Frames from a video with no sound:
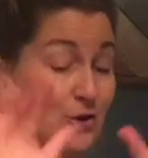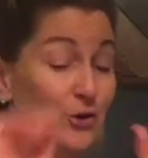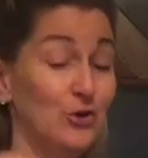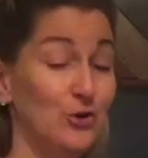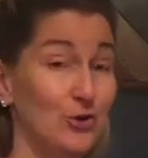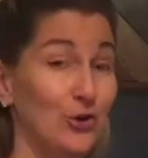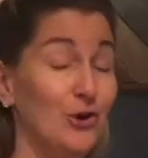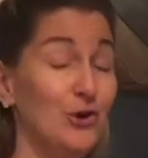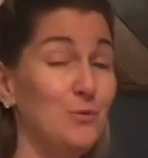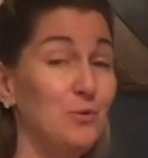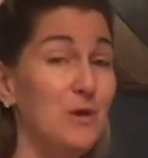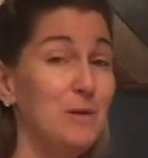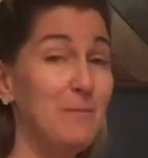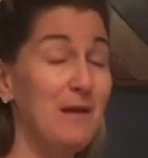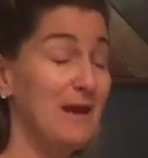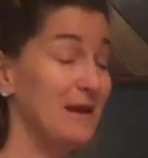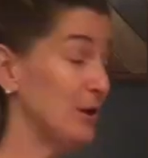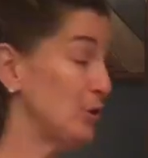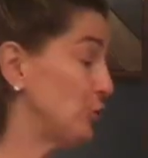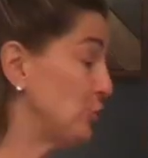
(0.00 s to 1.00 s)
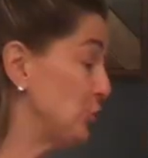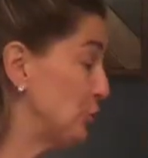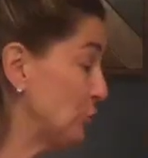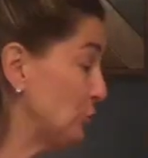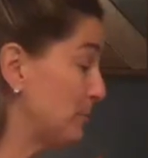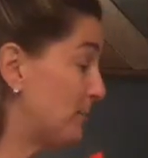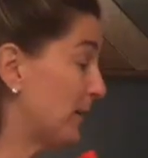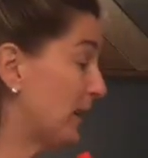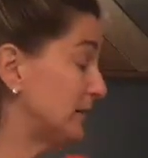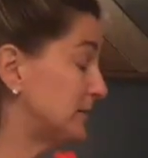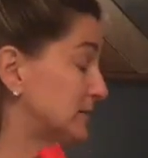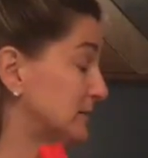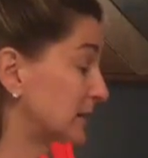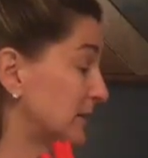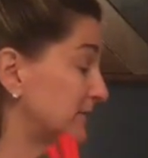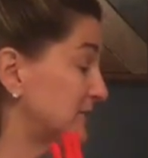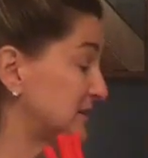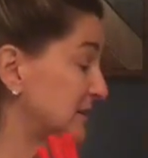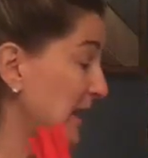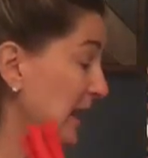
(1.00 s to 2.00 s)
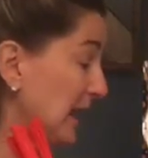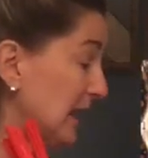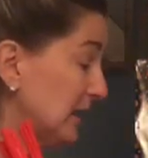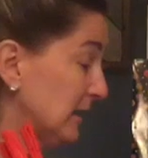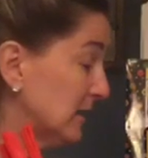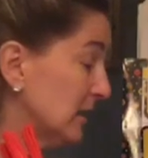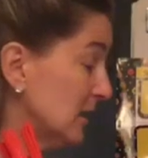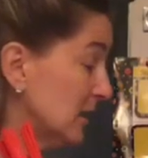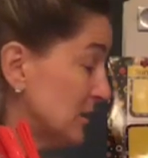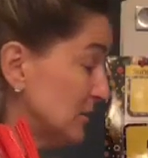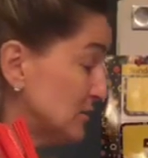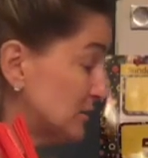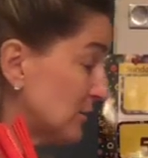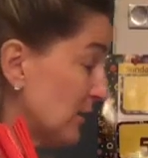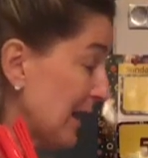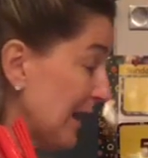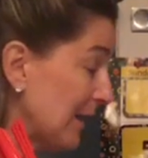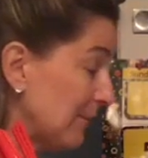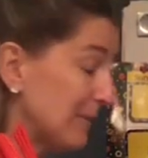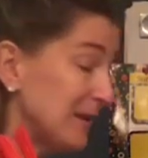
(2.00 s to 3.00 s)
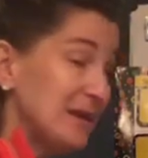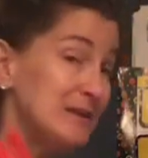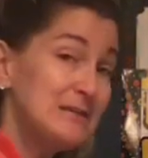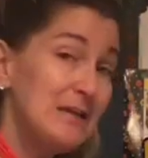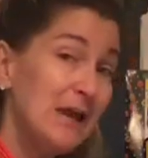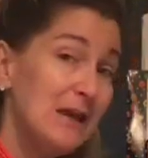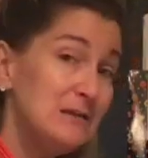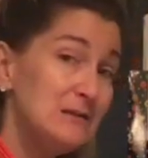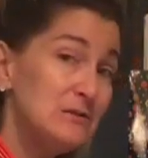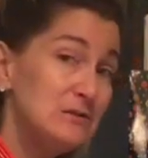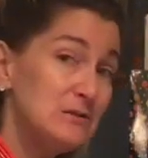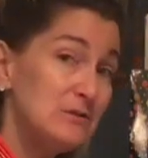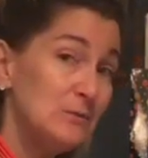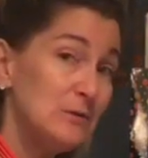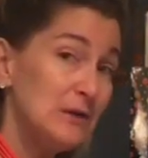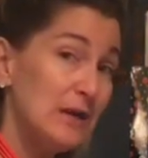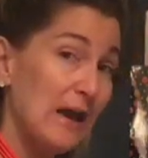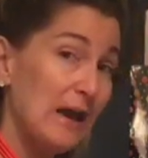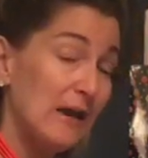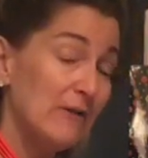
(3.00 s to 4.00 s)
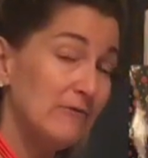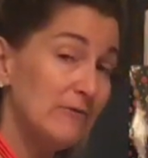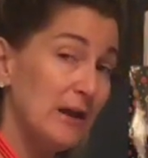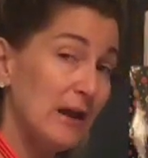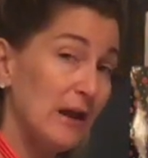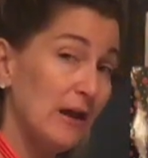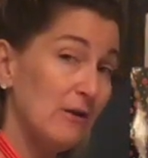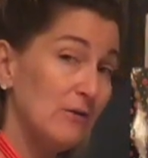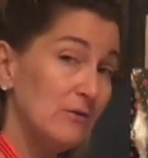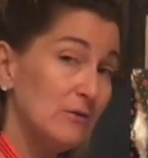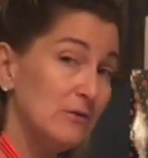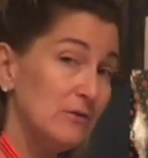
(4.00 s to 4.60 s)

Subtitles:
Good, we made a new bundle of 10. So how many 10s do we have now?